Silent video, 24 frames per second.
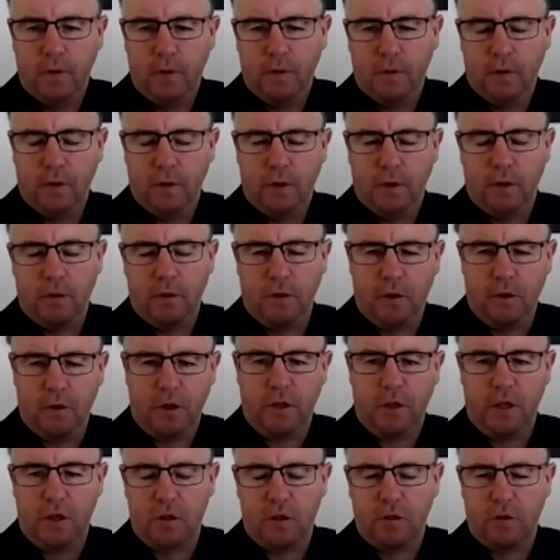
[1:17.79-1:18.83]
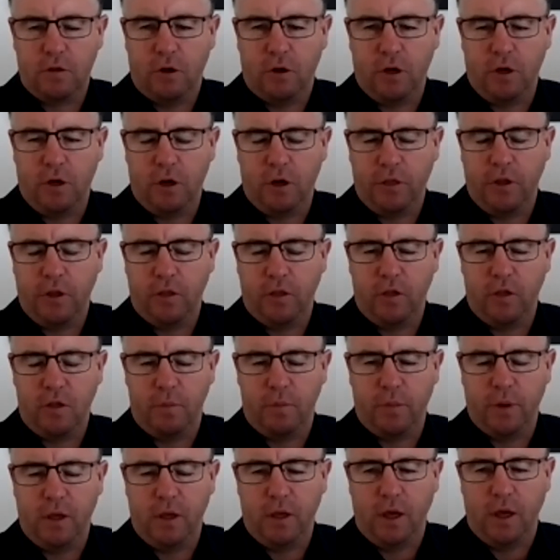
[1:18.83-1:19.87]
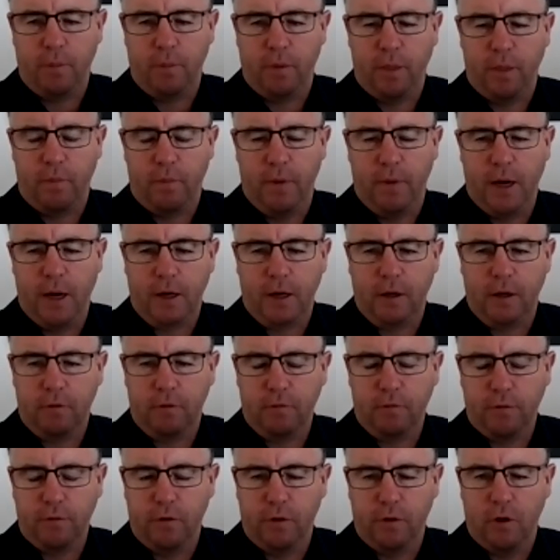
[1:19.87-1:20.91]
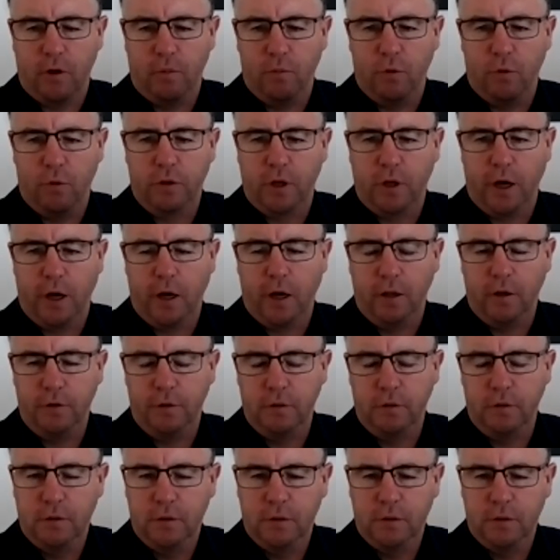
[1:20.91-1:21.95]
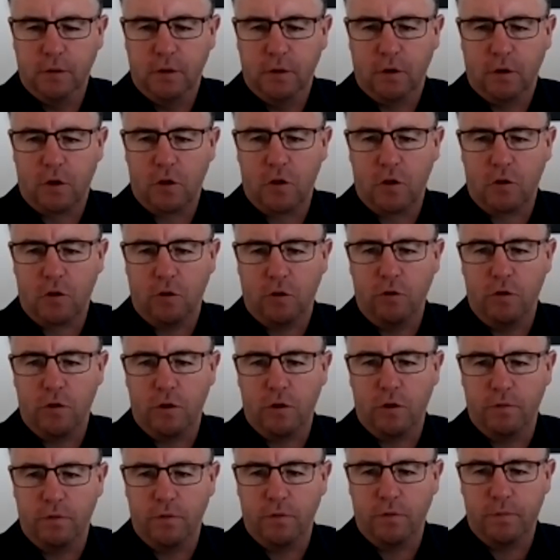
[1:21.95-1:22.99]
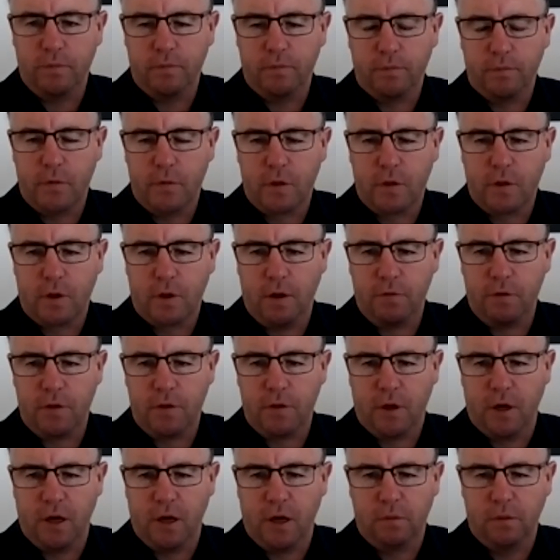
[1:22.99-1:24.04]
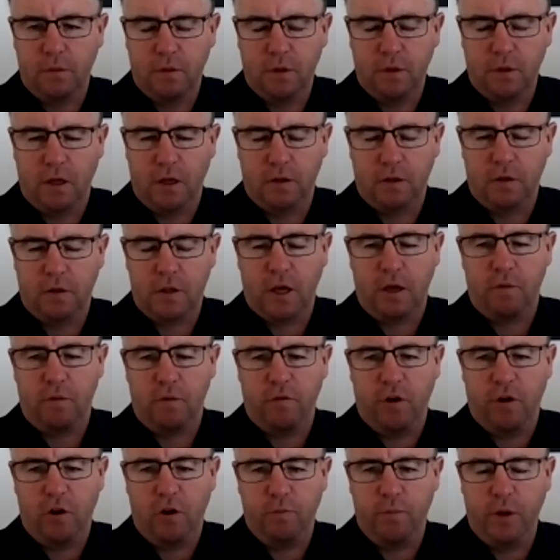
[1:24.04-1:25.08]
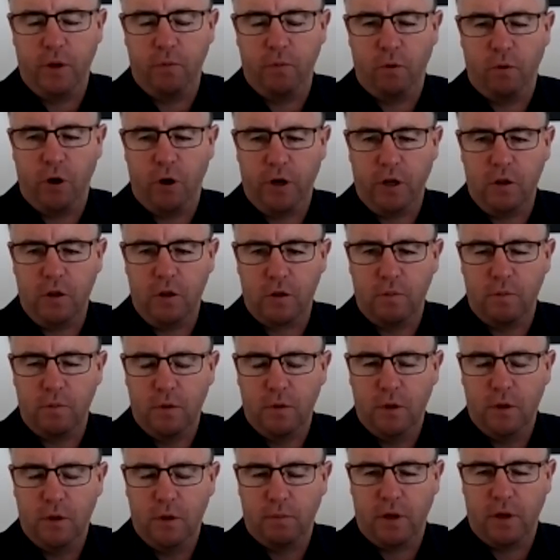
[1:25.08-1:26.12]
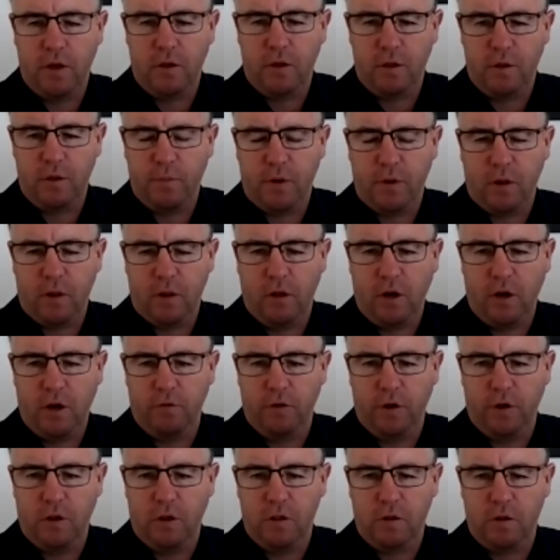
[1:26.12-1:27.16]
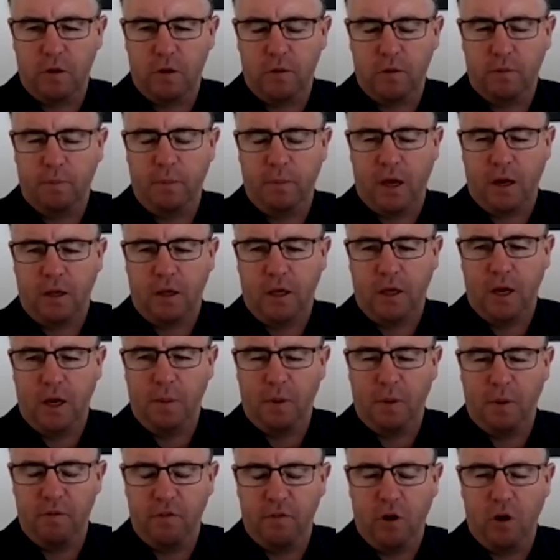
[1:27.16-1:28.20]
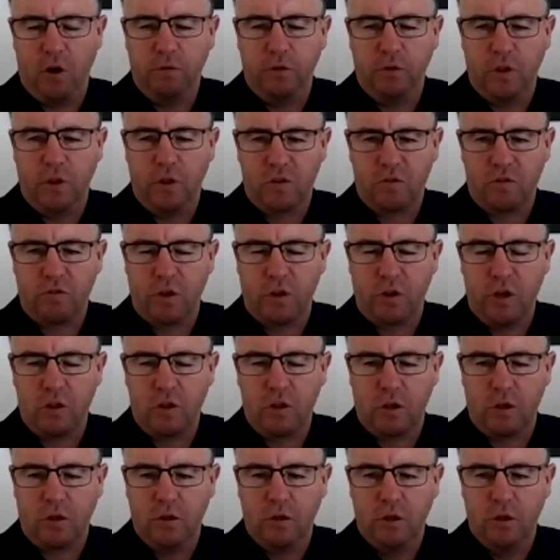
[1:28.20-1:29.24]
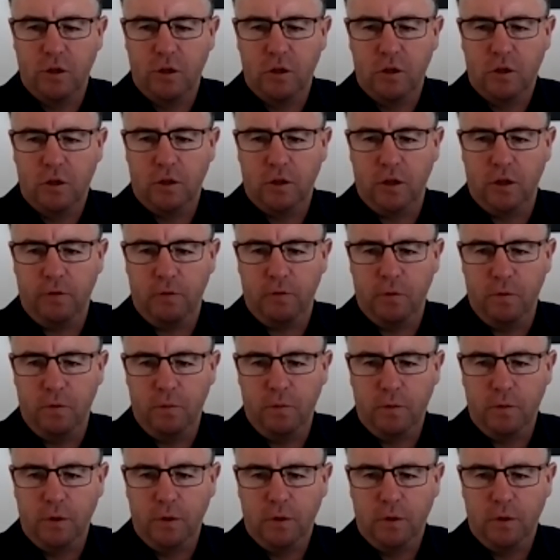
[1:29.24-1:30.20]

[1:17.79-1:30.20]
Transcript: And I guess I think there's a big gap in the market for a lot more tailored, exclusive stuff. So does that involve me writing some pieces? But a lot of it is about getting me involved at the strategic level,